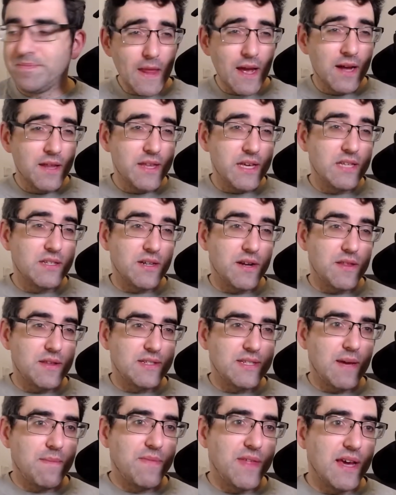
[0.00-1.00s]
And these are the
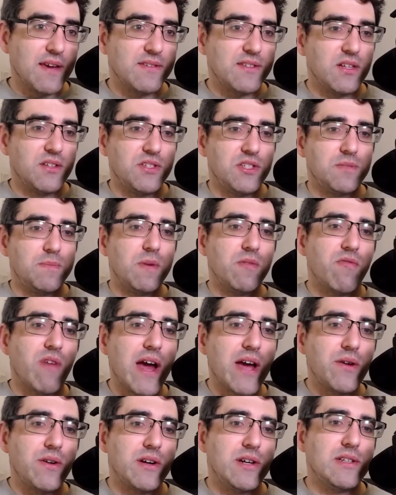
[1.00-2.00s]
same things. They'll just be
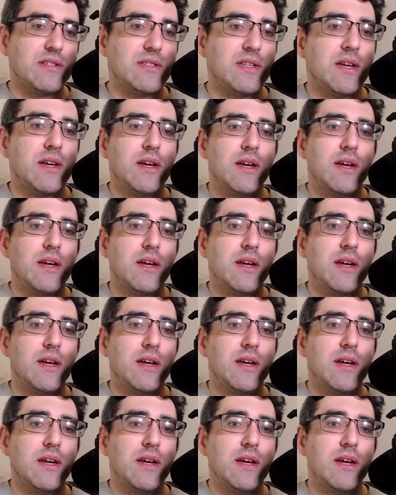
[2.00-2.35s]
routers